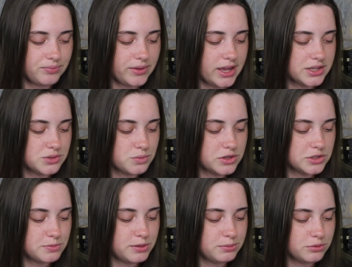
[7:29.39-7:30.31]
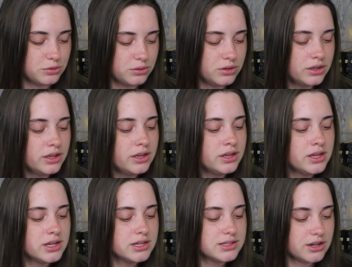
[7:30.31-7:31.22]
as well as people
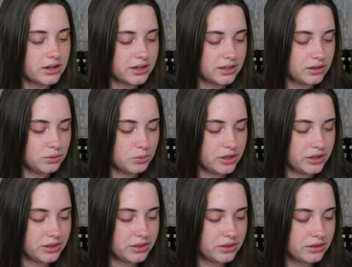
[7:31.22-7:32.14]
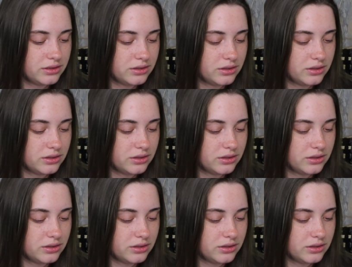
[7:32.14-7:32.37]
talking with